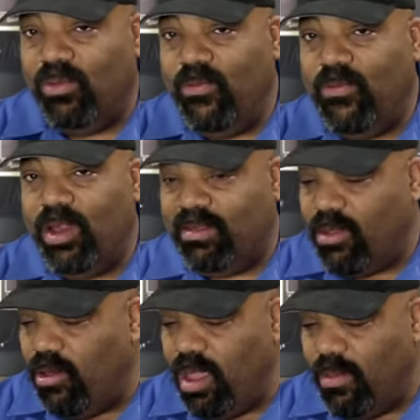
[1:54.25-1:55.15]
full of
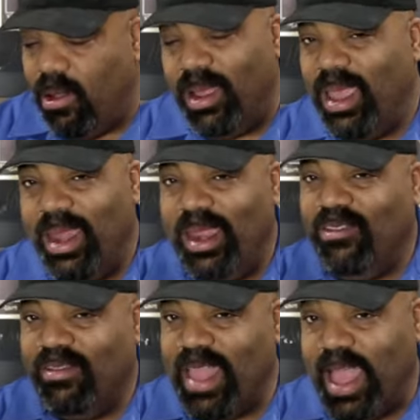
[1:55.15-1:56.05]
sodium, or they're
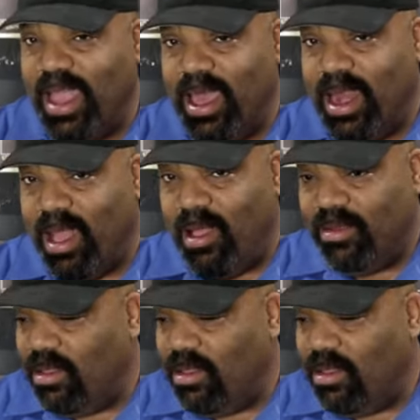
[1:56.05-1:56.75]
just not good at all.